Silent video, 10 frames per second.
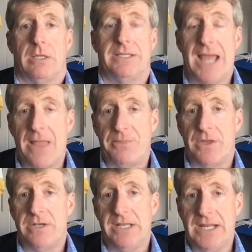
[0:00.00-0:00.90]
get the
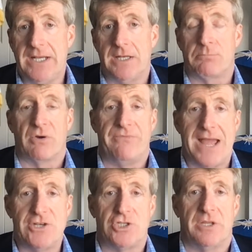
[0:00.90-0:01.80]
needed
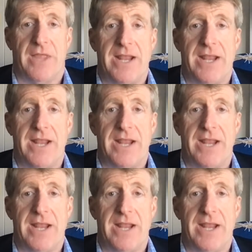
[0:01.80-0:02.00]
prevention